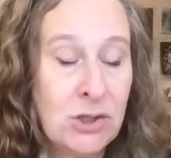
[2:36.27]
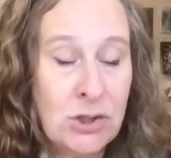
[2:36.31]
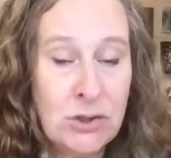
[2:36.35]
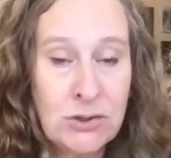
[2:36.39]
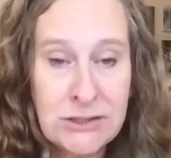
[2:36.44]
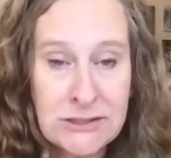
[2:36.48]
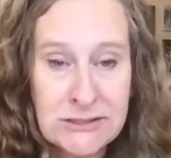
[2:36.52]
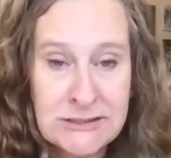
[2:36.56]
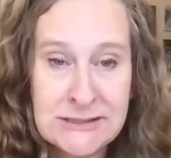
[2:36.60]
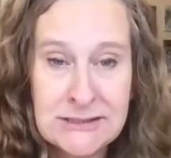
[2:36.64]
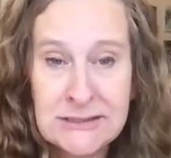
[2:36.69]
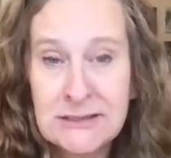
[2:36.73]
Who
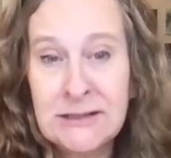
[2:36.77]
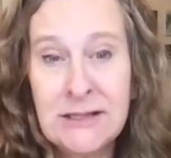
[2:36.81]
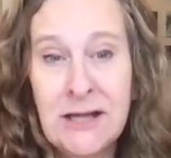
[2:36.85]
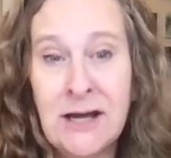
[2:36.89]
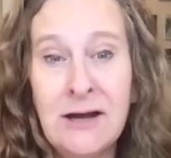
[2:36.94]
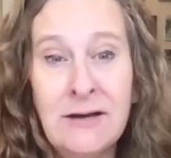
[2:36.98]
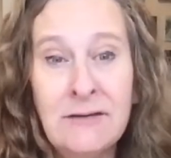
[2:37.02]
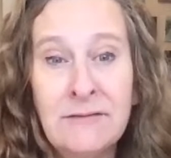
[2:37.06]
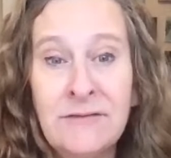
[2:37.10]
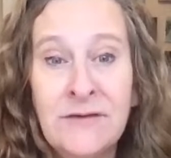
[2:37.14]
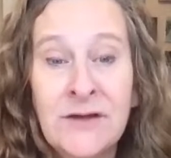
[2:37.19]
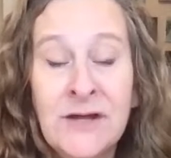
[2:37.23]
doesn't
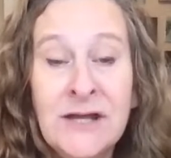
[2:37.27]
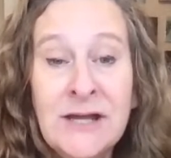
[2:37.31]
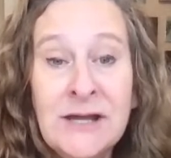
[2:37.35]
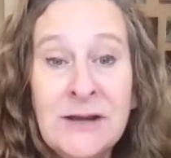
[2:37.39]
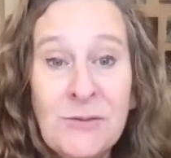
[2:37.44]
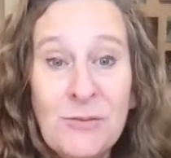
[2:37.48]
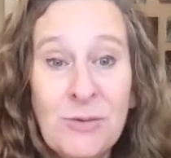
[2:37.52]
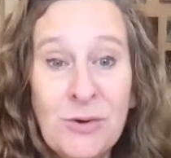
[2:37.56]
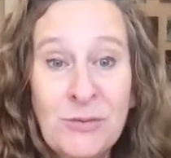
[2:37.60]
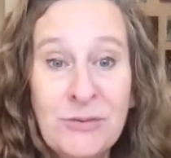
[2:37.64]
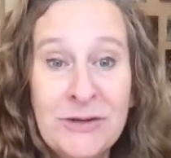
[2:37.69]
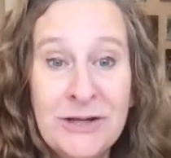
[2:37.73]
love
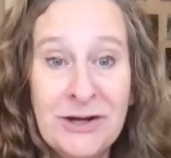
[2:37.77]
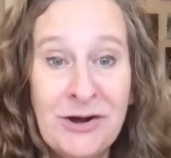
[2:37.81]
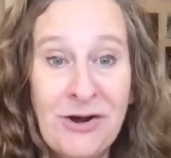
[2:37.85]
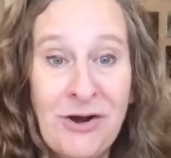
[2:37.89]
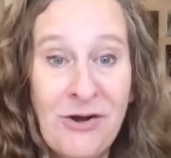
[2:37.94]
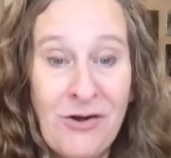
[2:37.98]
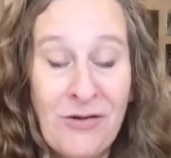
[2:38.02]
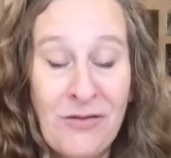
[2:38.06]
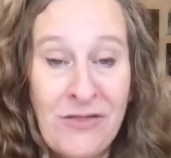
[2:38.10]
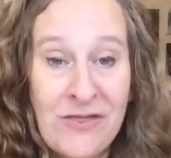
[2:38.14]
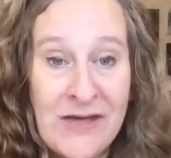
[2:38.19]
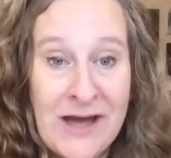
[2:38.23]
what we
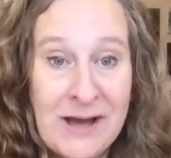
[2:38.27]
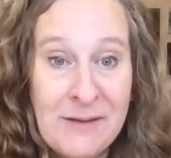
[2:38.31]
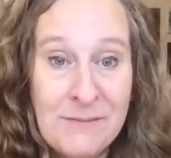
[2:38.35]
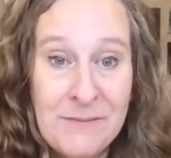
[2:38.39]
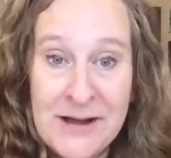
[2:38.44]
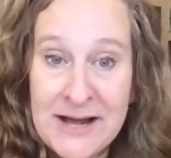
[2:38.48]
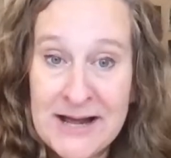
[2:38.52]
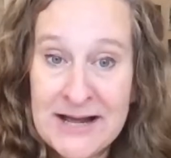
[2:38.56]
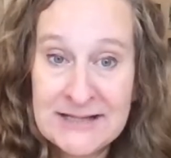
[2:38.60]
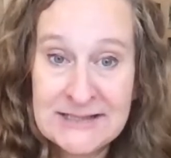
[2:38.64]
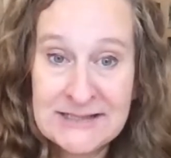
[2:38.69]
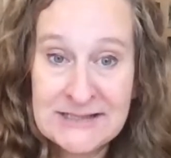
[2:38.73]
call that
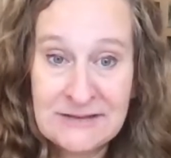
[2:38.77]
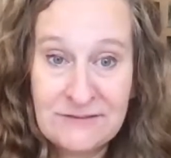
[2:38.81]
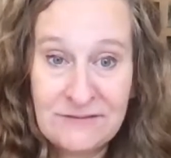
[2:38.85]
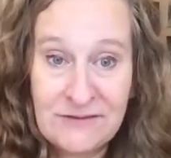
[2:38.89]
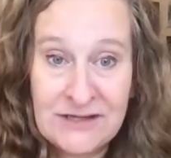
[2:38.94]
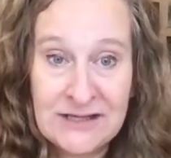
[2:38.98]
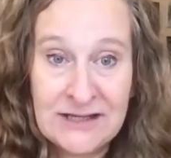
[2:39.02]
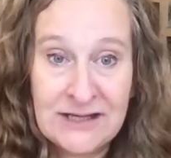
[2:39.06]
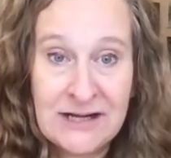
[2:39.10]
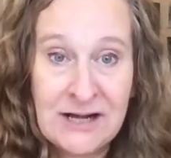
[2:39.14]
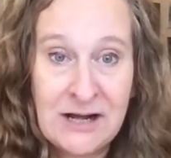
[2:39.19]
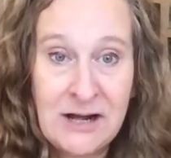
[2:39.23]
passive
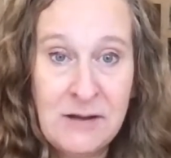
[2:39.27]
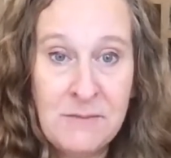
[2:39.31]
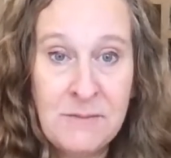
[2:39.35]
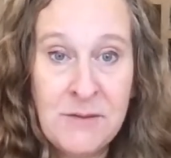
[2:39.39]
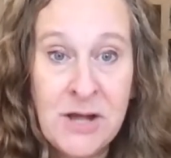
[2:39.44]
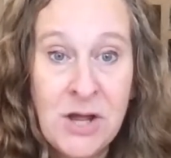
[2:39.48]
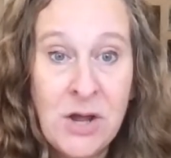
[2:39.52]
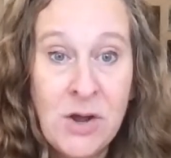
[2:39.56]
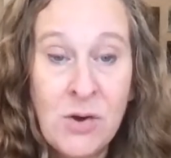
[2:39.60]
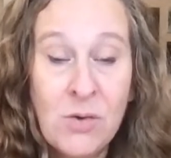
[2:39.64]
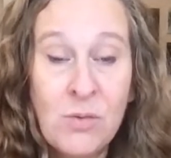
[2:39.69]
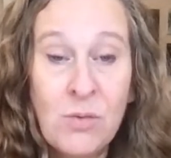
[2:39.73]

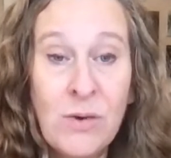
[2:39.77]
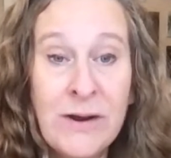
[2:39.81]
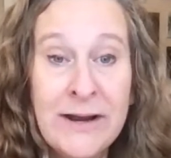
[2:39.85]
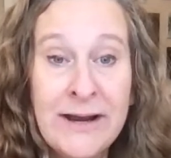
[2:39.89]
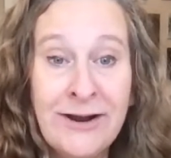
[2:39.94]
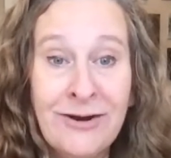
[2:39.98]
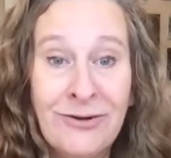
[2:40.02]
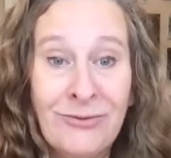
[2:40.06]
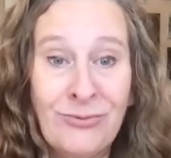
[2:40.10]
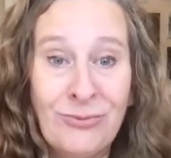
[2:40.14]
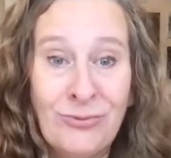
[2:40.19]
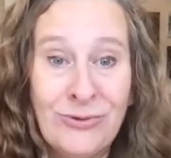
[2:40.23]
income,
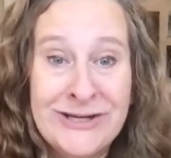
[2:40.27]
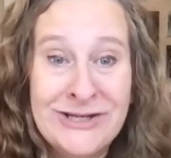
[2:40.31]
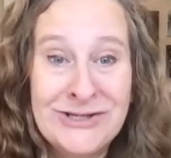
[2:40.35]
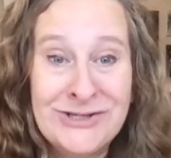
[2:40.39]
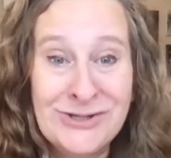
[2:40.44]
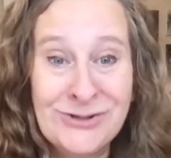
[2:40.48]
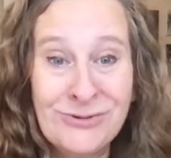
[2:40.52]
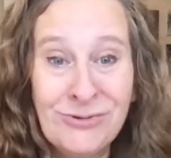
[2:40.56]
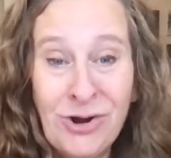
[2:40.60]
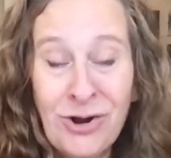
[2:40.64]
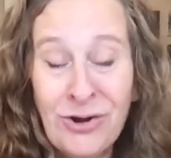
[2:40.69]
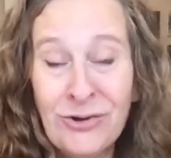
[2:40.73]
where we
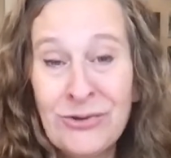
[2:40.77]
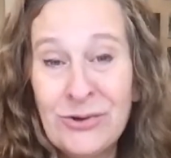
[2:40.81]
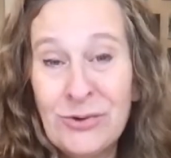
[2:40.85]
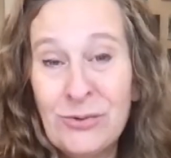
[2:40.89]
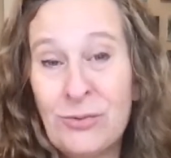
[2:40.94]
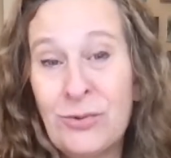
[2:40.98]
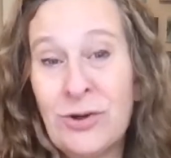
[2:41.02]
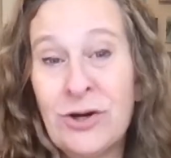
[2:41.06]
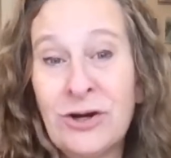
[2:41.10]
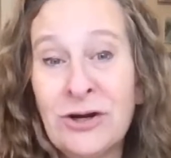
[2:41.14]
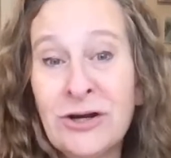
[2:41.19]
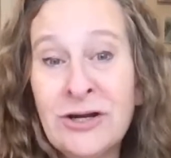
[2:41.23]
do all the
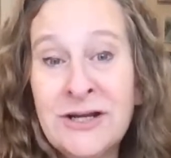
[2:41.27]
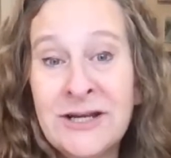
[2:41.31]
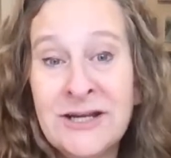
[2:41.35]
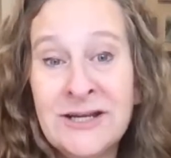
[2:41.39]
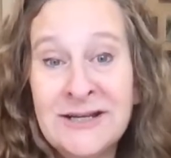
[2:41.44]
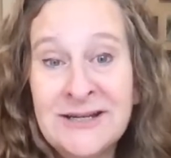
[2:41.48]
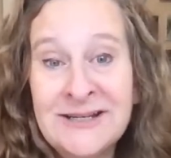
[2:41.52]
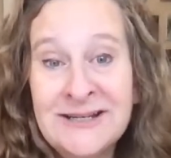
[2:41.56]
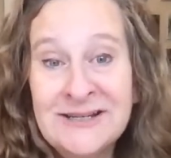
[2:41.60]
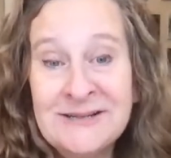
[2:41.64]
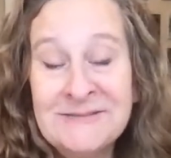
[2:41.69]
work